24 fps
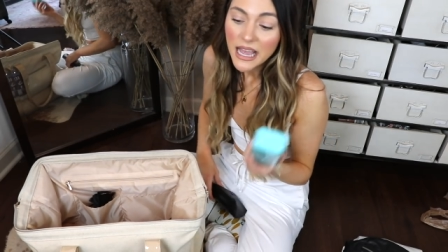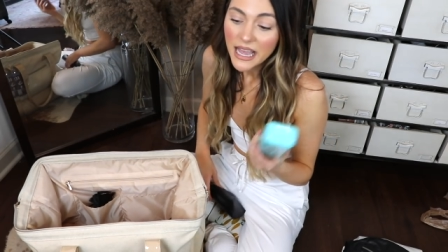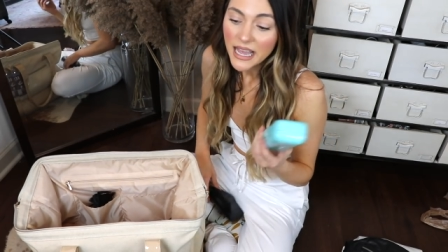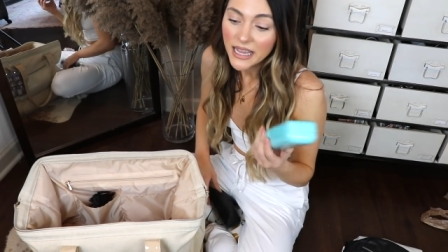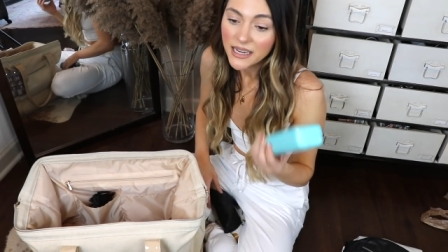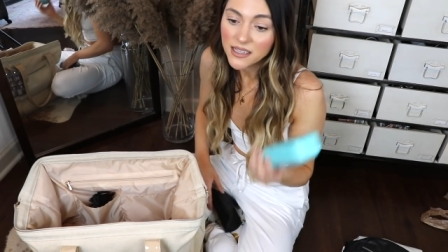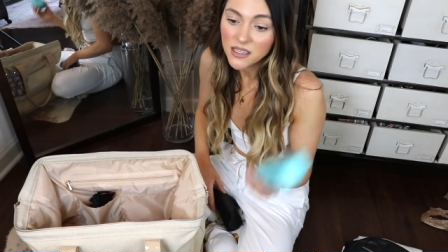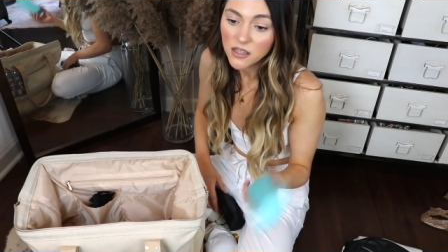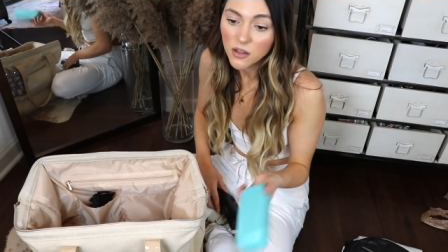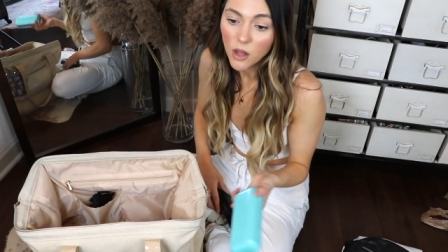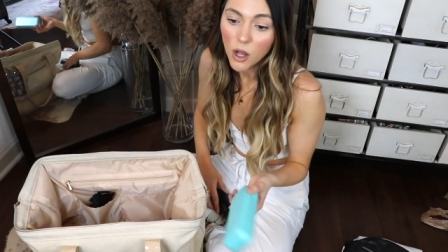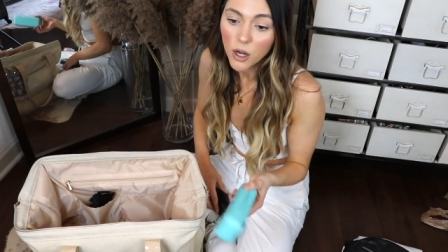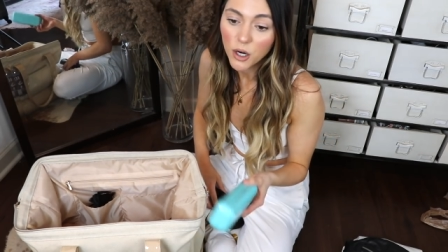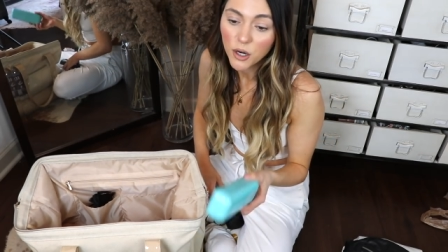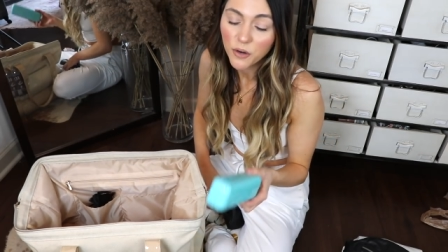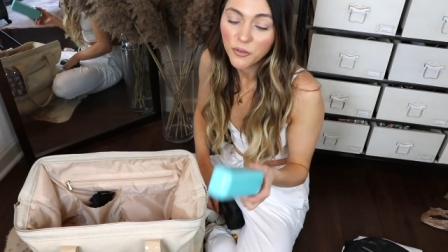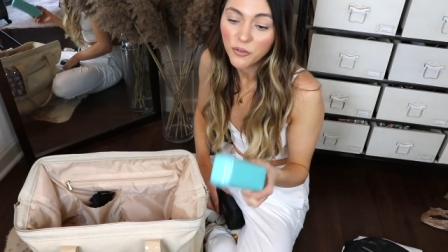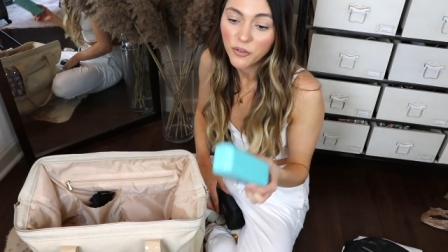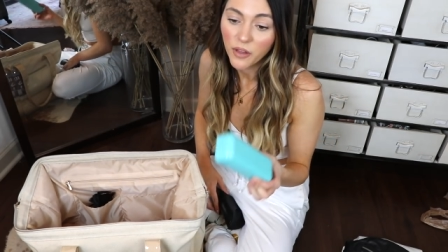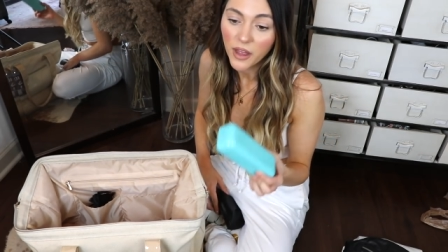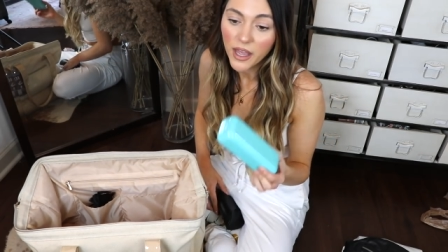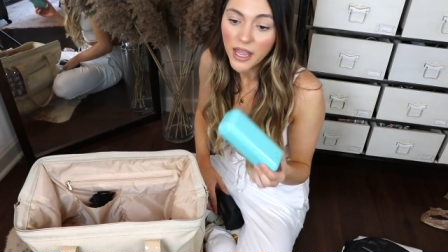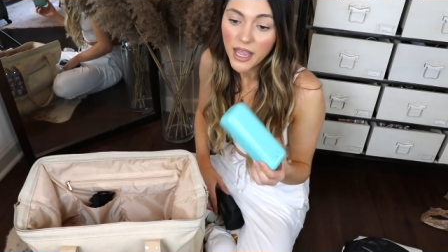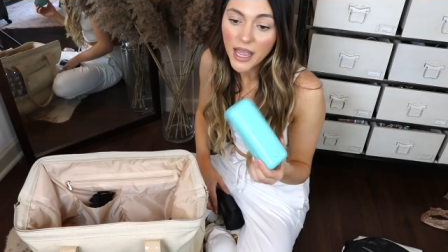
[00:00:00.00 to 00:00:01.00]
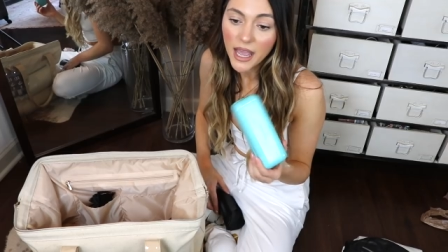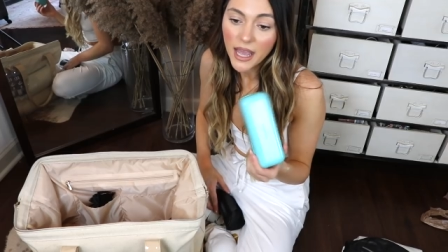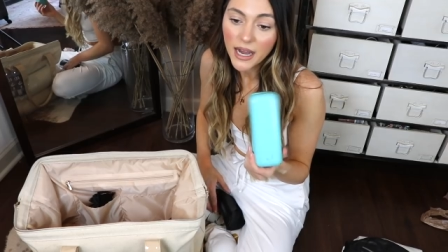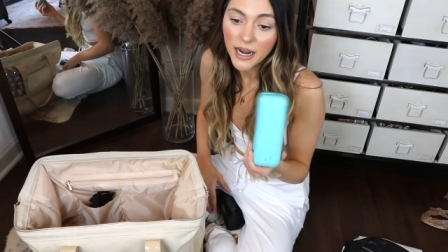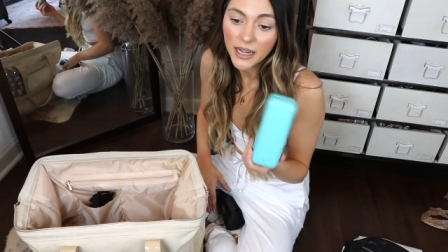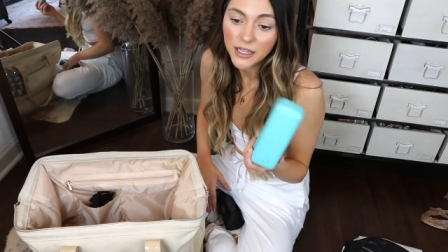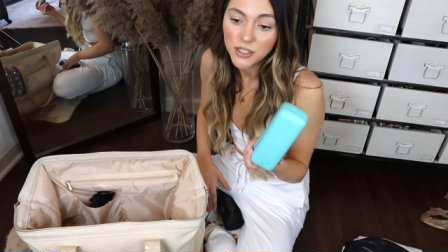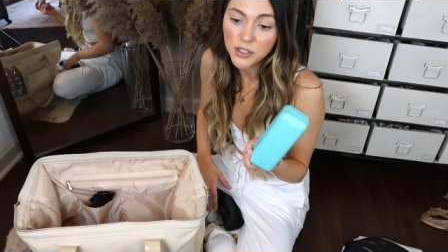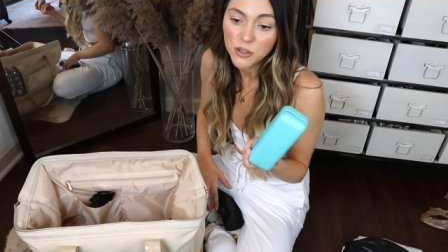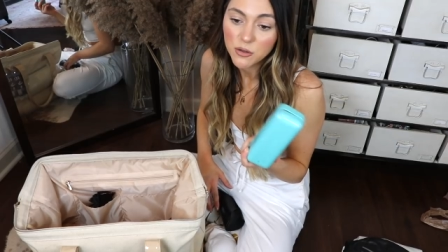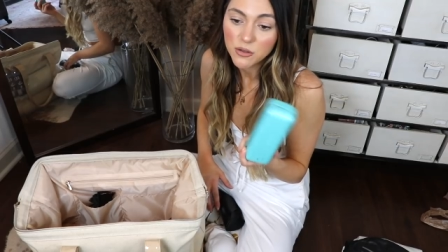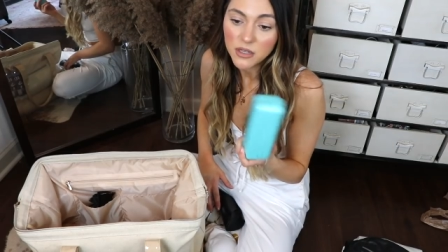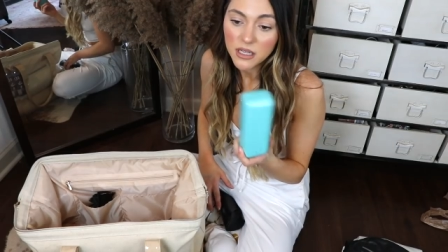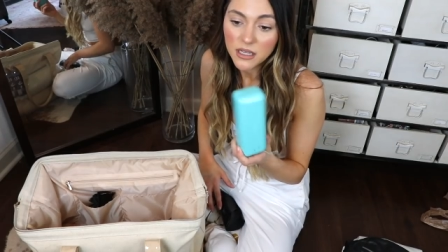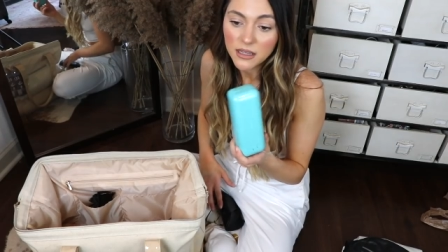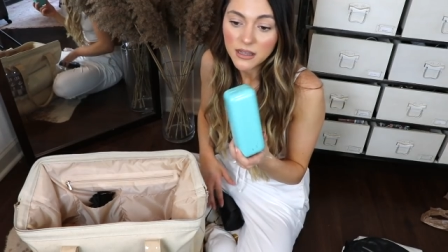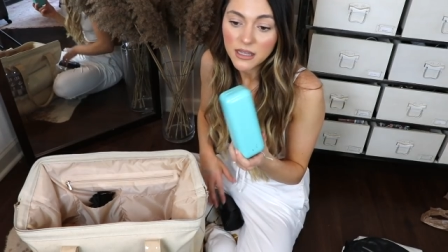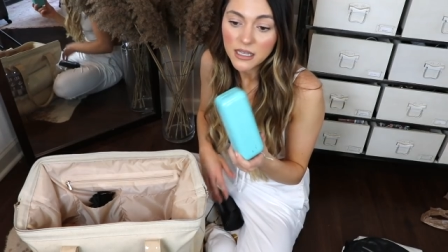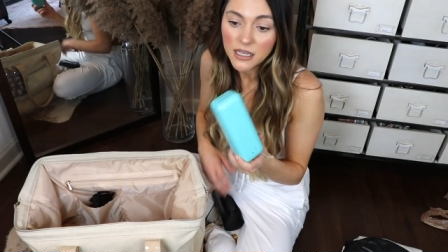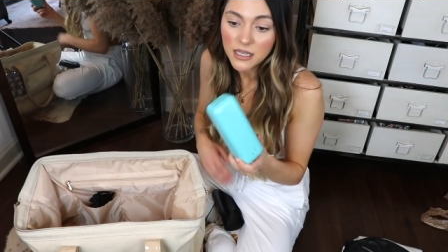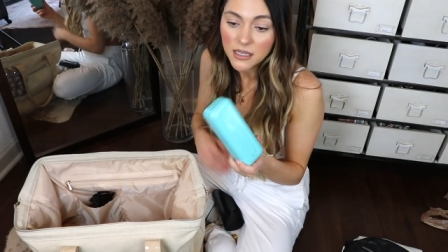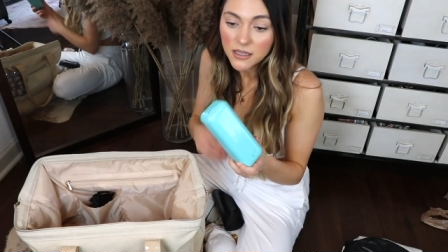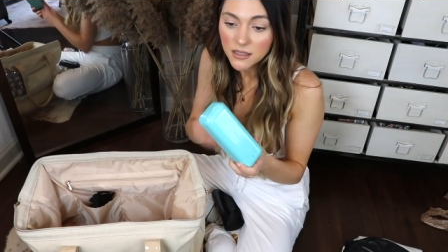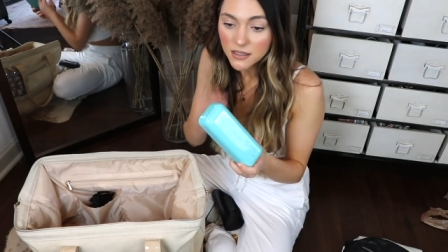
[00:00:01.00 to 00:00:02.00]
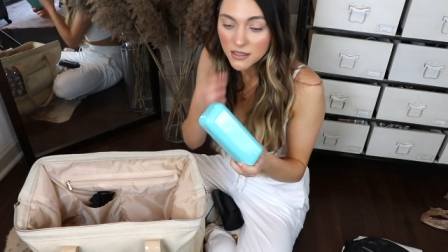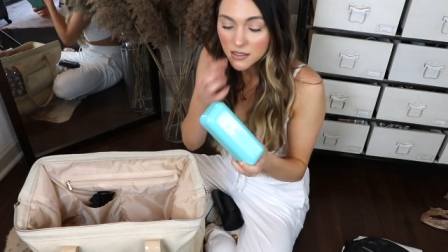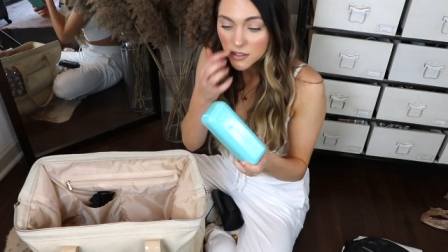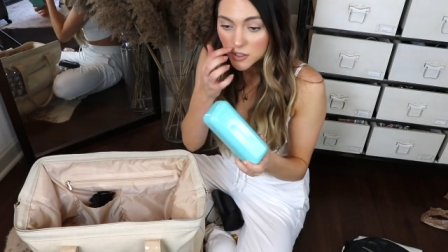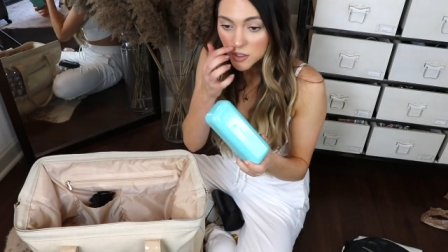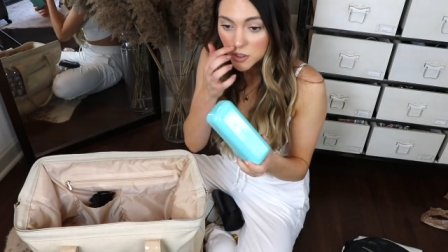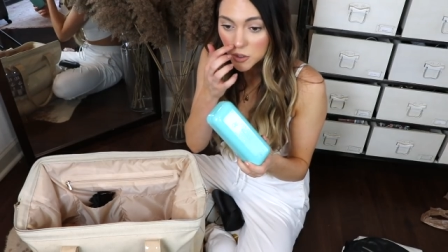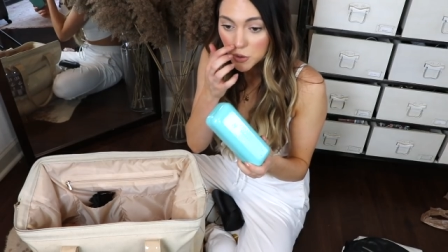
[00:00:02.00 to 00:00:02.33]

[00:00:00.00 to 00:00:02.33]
it is a longer flight and I do need these